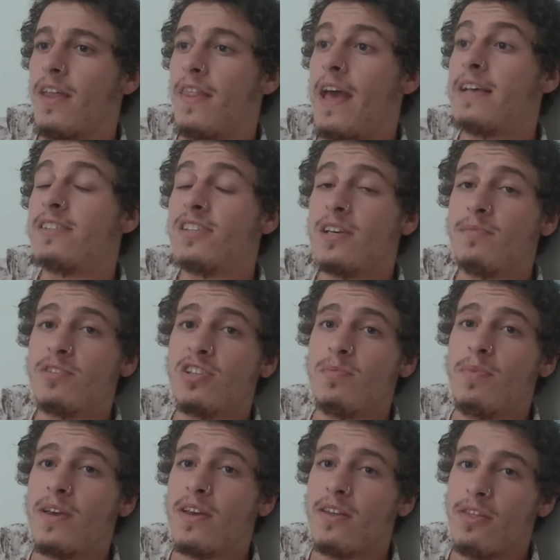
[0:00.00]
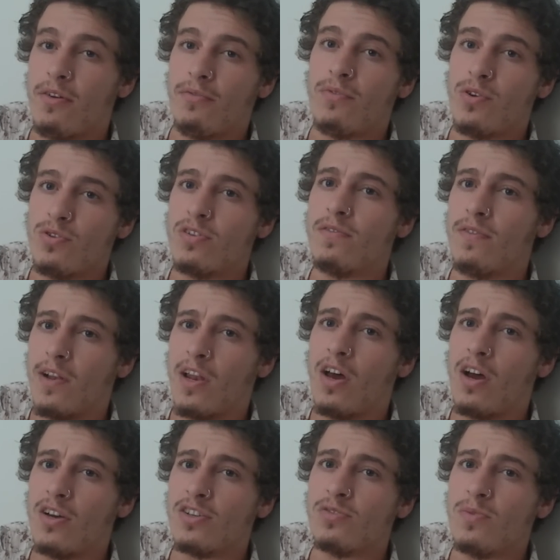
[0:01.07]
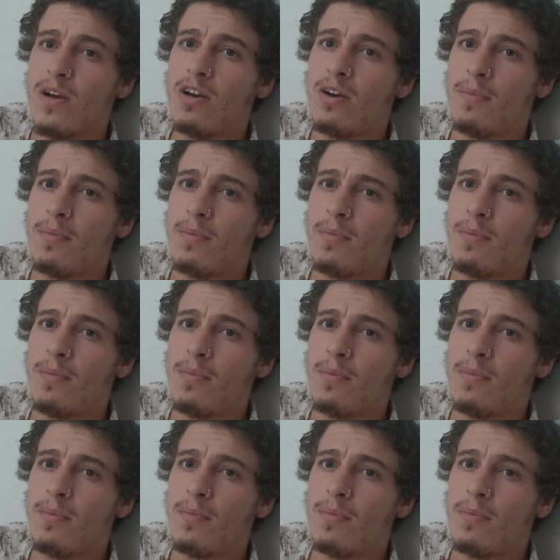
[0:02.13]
that seems to be the root of a lot as well.